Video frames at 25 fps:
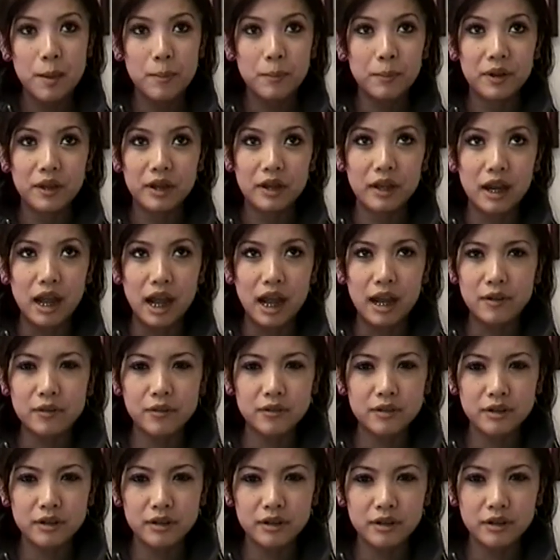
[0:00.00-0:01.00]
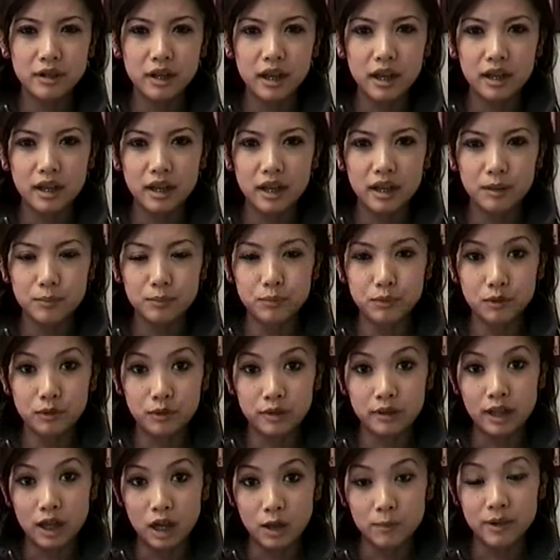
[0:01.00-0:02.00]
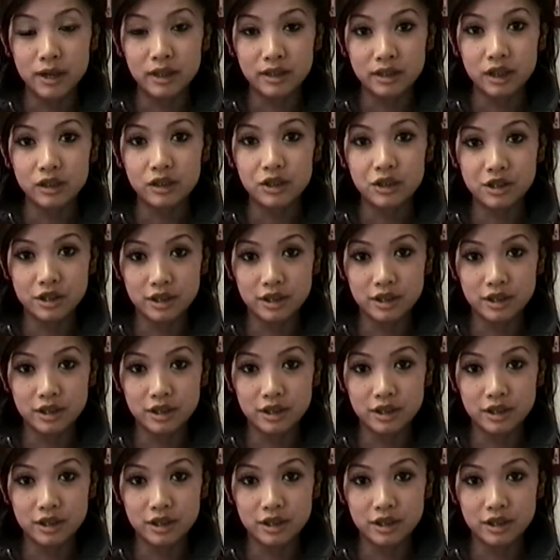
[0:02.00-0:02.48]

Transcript: But after I got it pulled out by Dr.